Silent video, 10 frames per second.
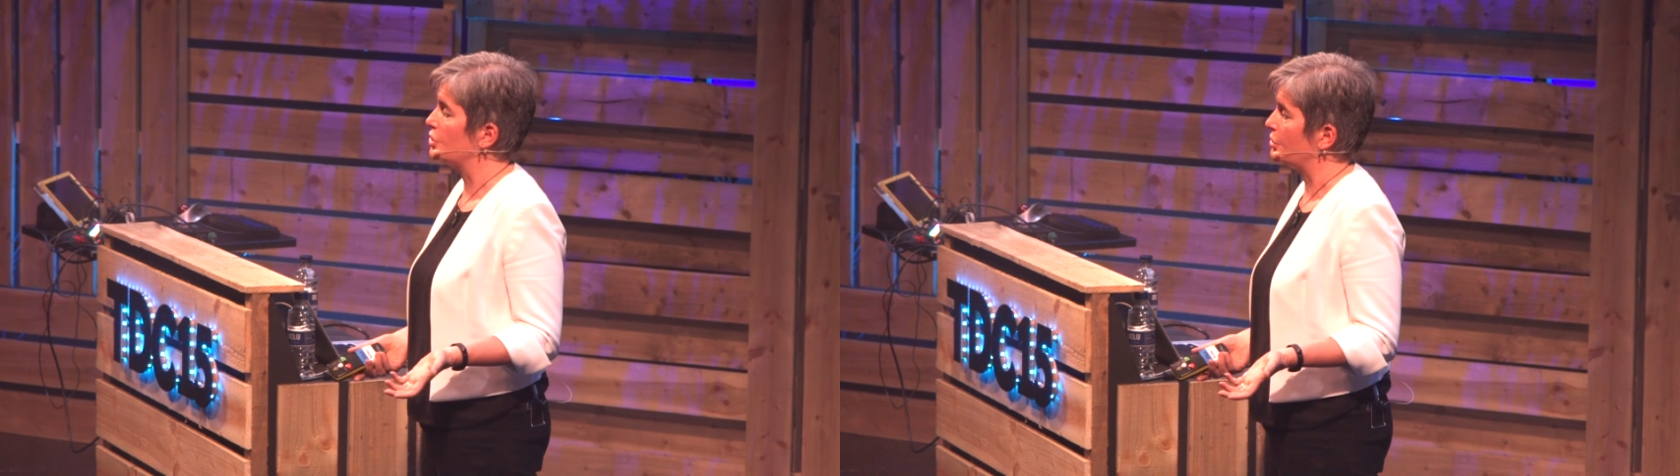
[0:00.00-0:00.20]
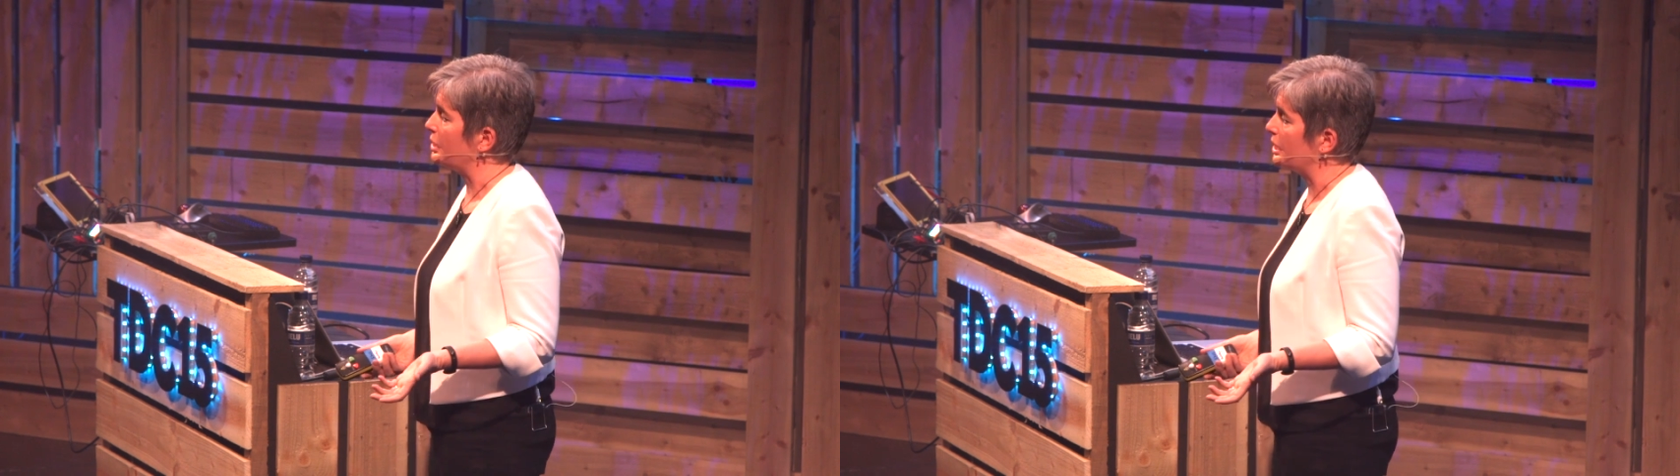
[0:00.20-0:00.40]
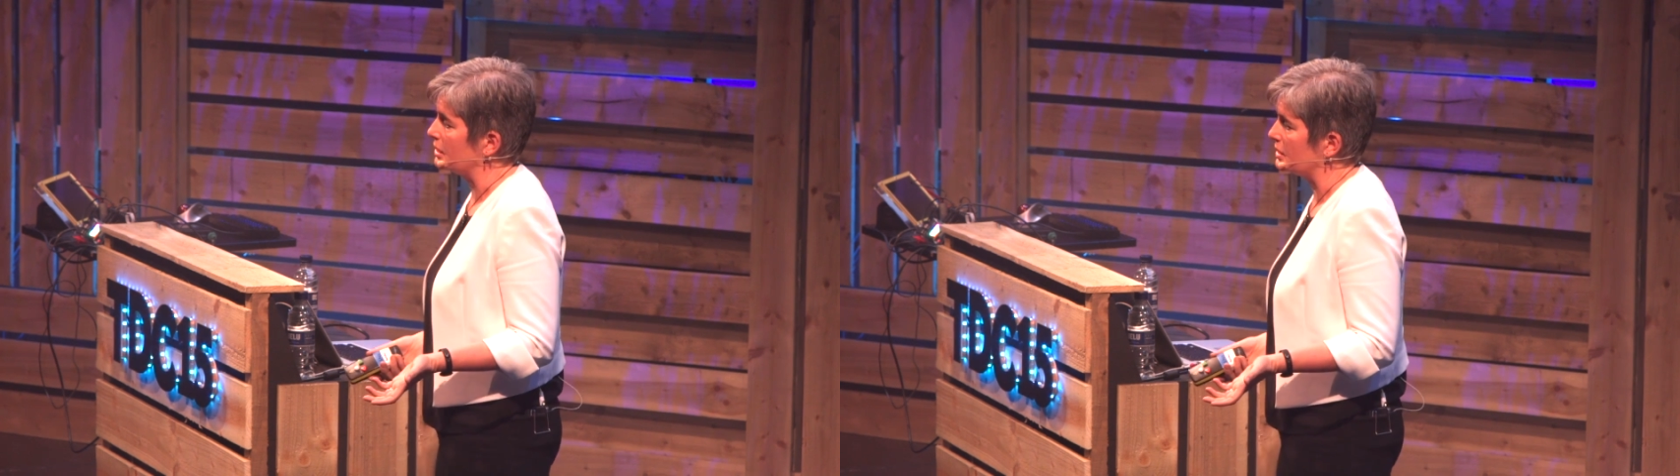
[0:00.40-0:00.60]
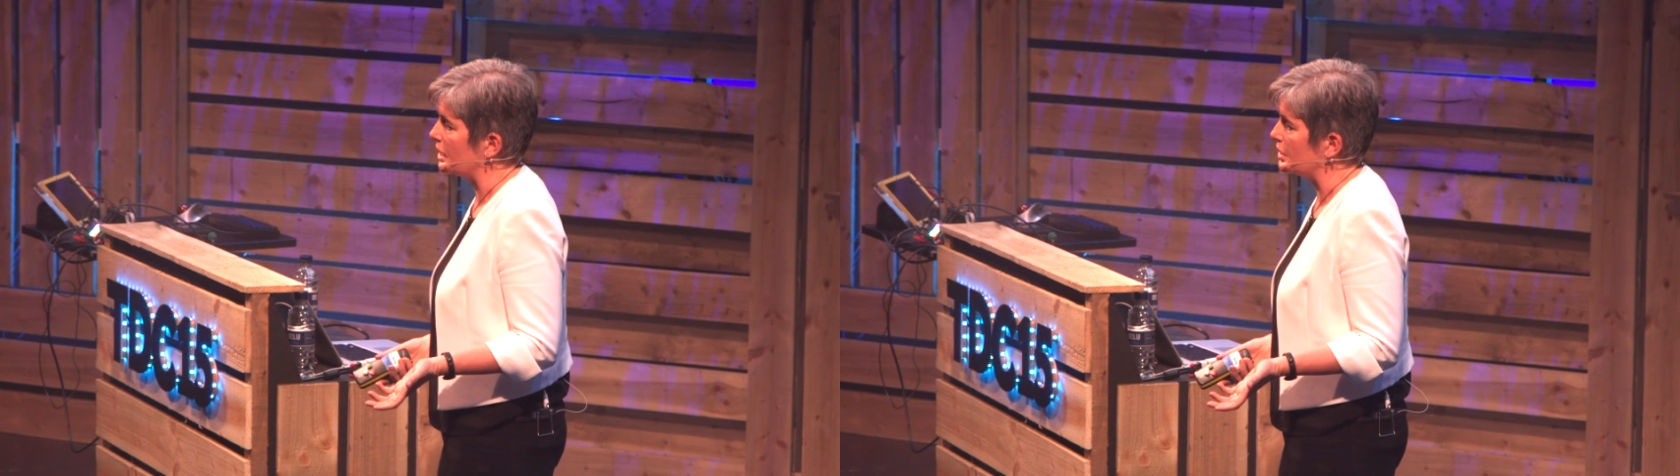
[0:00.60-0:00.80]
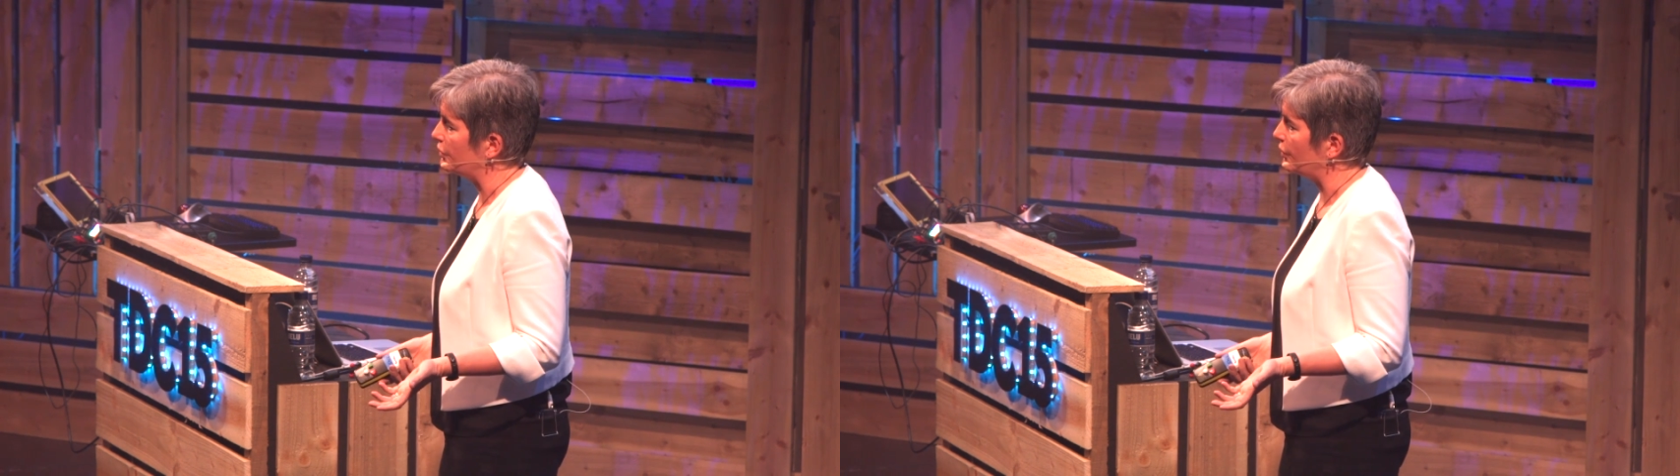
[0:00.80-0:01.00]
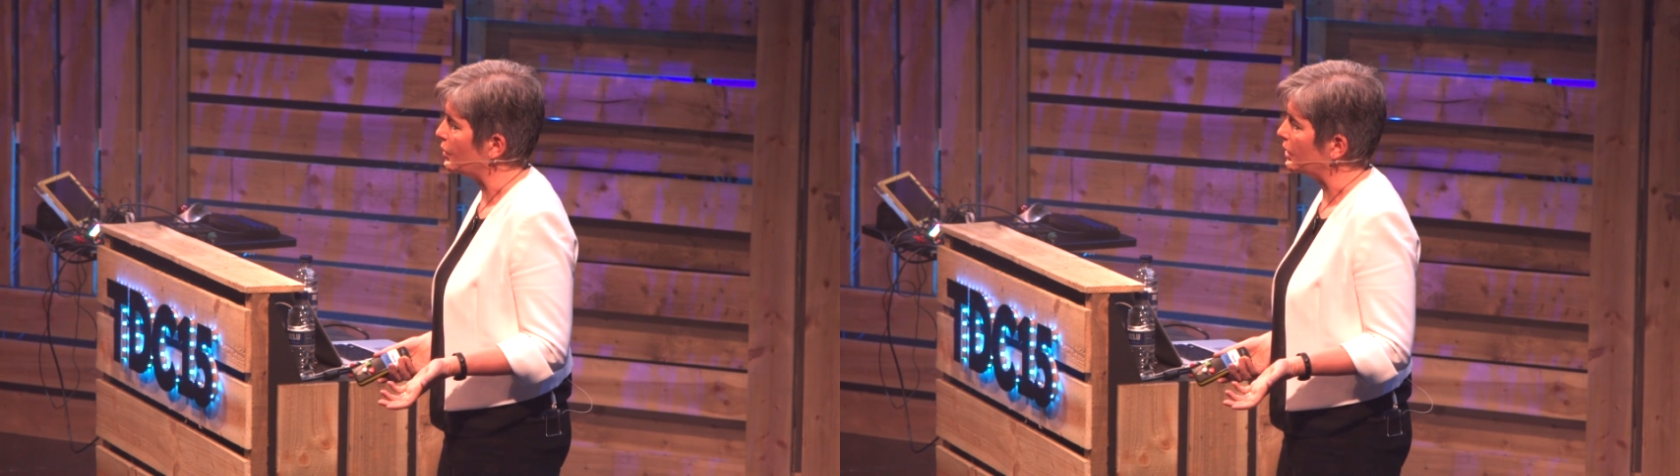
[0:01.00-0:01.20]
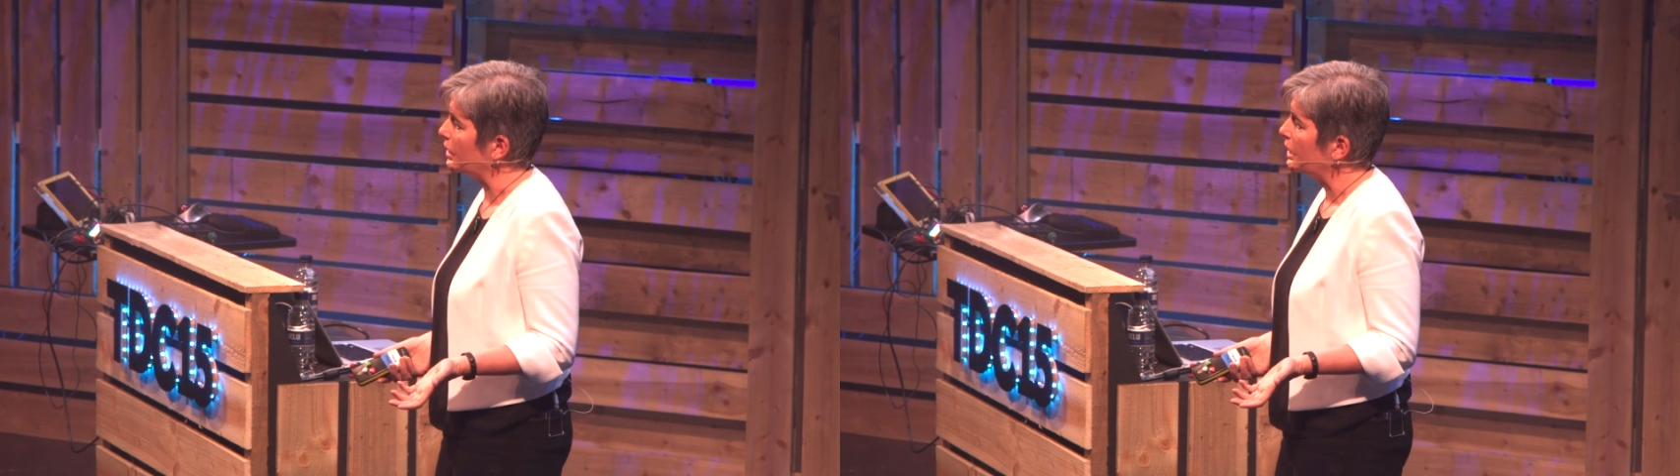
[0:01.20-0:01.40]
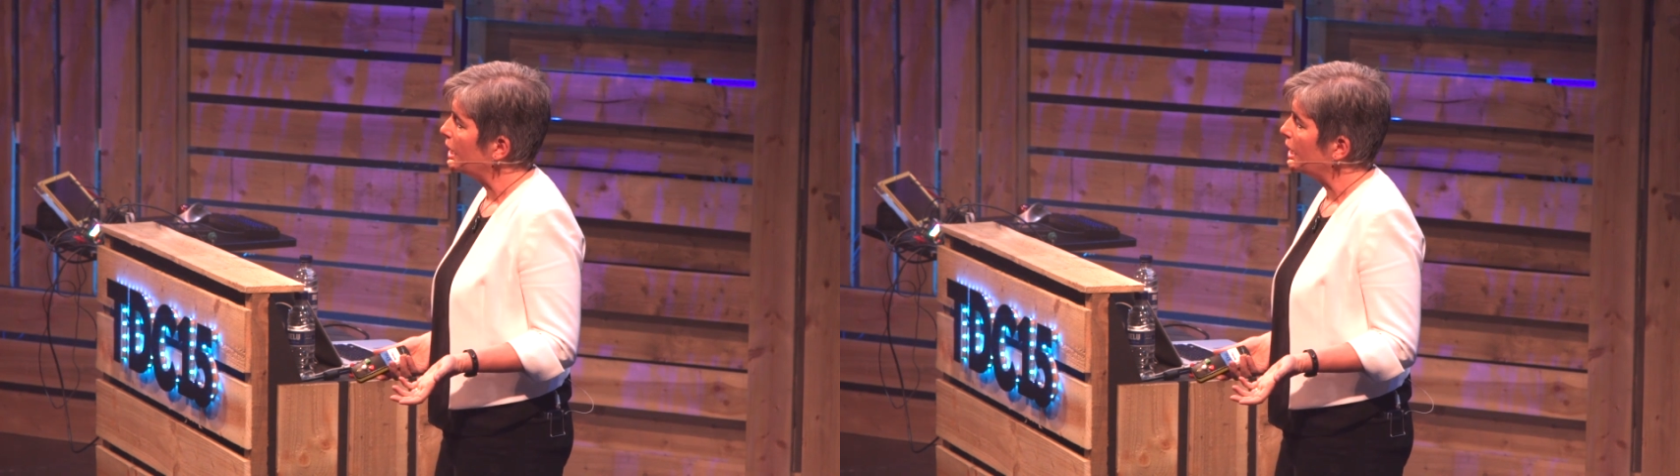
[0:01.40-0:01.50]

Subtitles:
3 and stage 4.